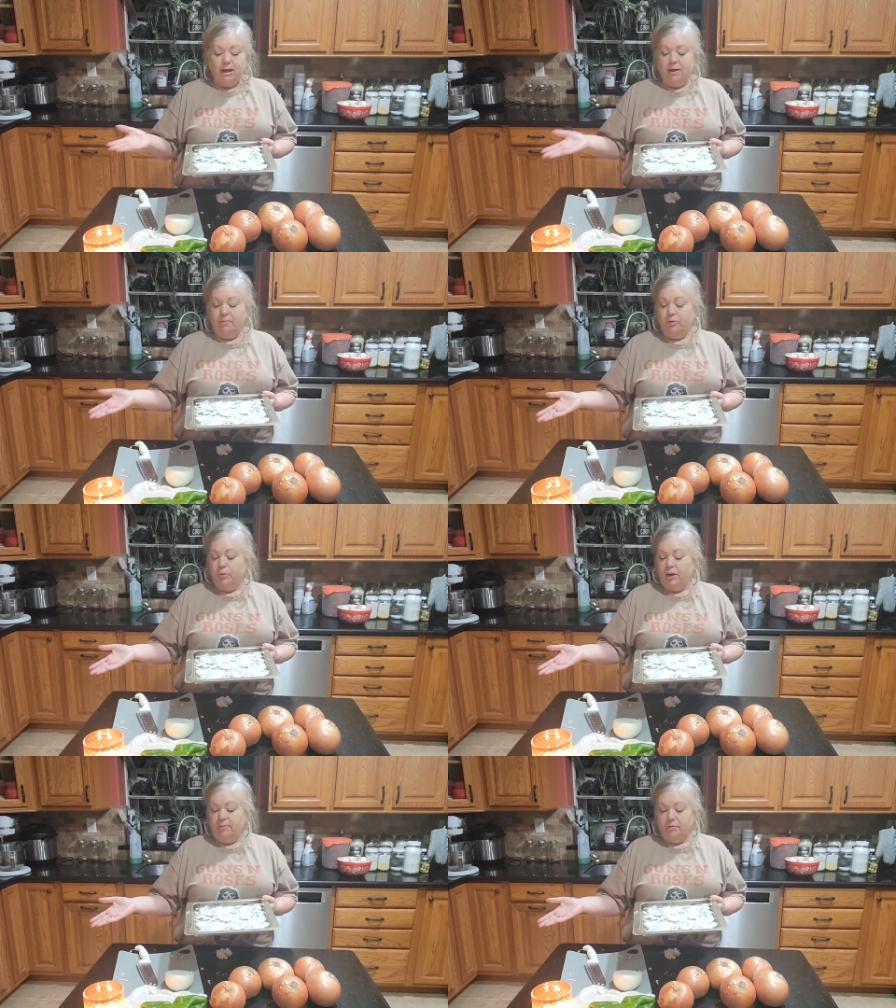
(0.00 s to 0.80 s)
If
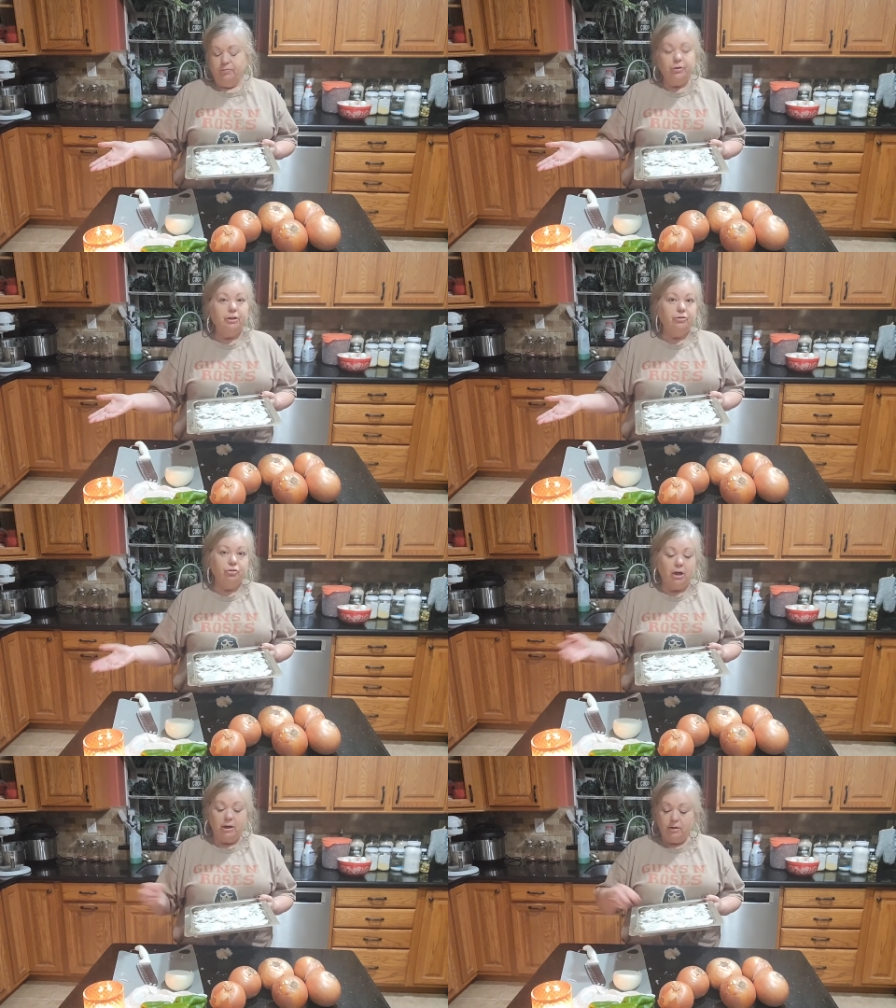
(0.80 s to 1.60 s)
you have a freeze
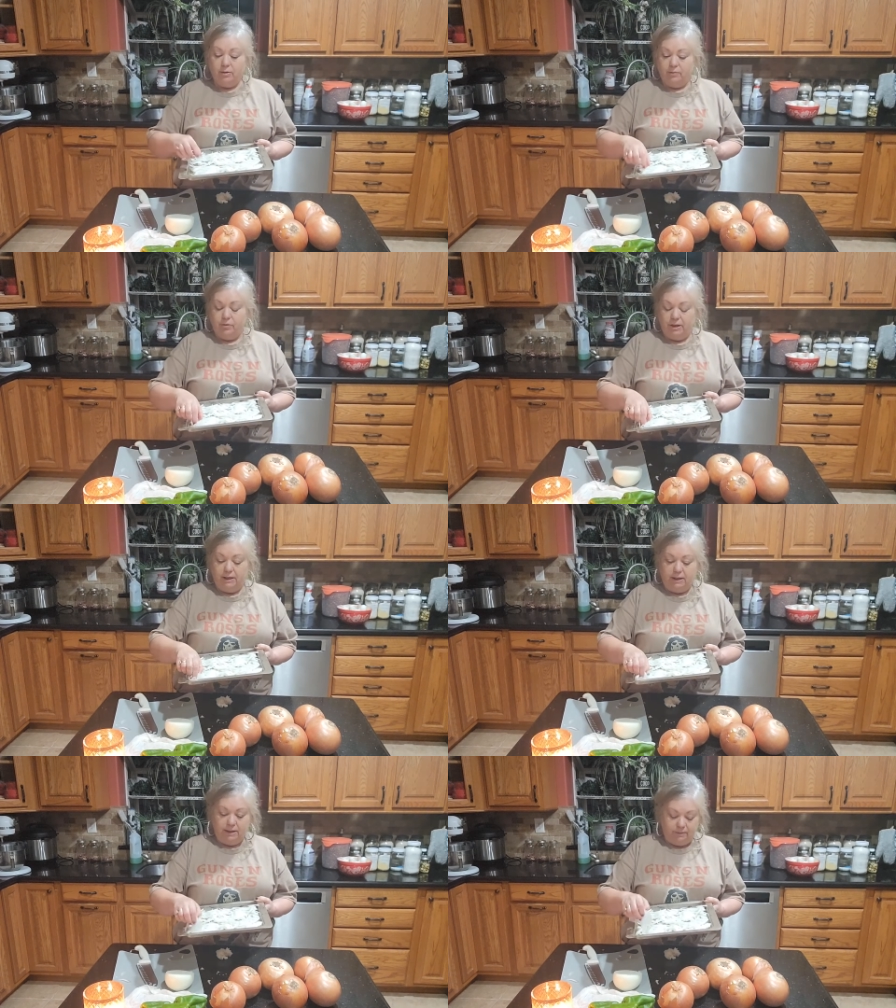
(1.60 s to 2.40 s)
dryer, if you're
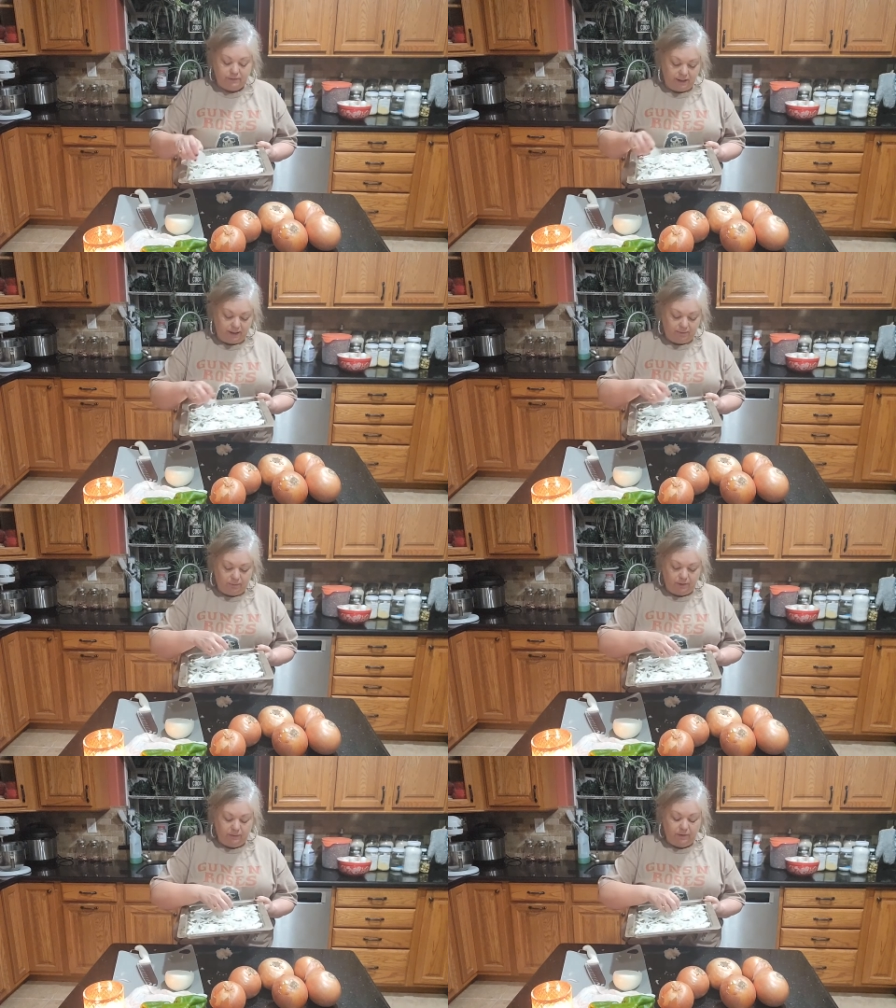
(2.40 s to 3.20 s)
lucky enough to have
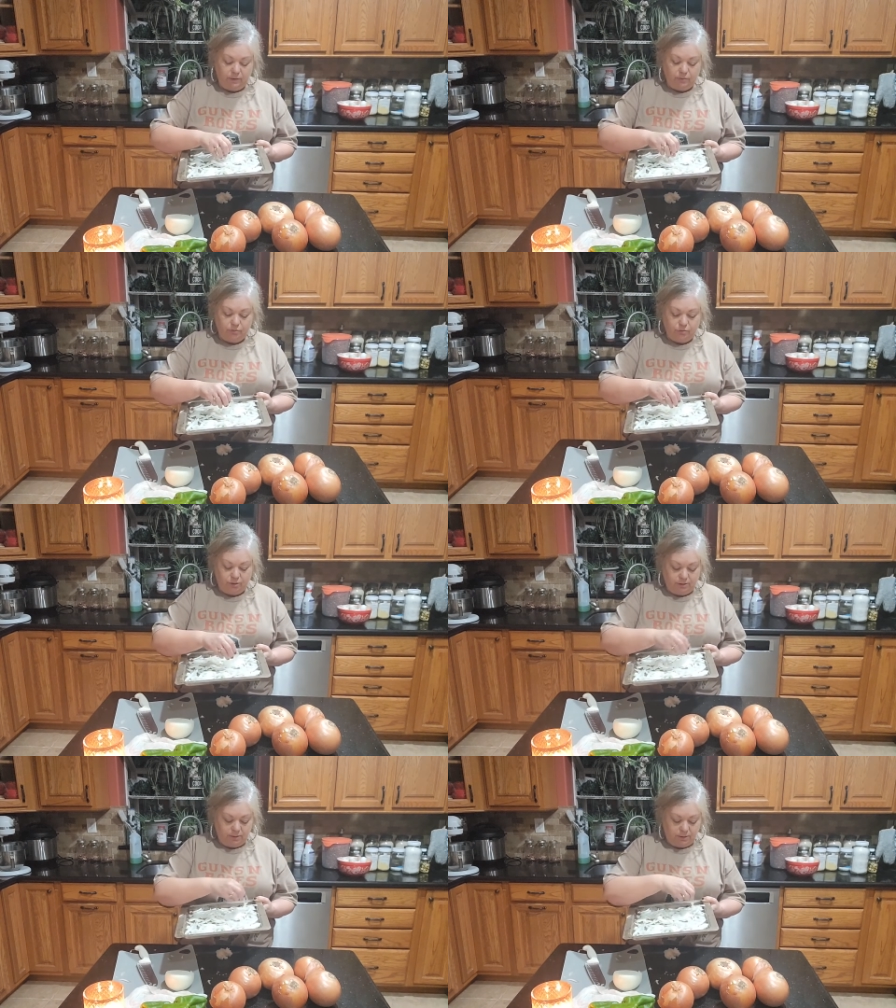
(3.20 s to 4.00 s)
one of those, you
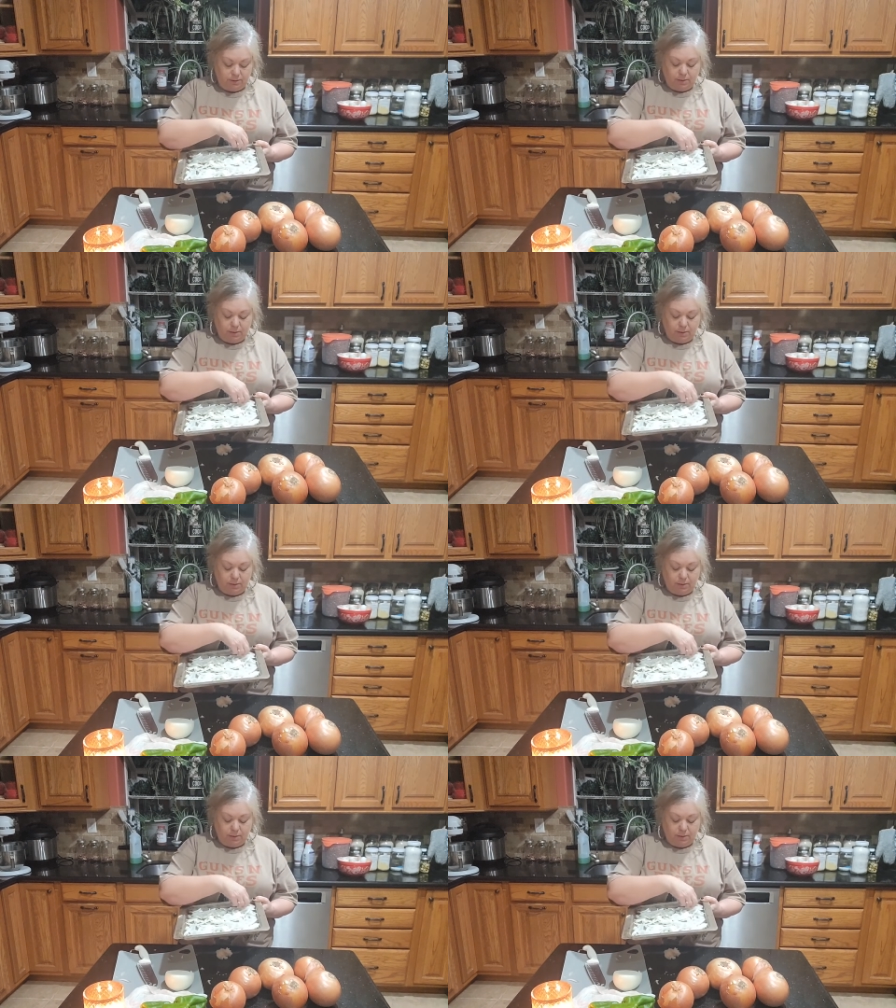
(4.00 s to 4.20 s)
can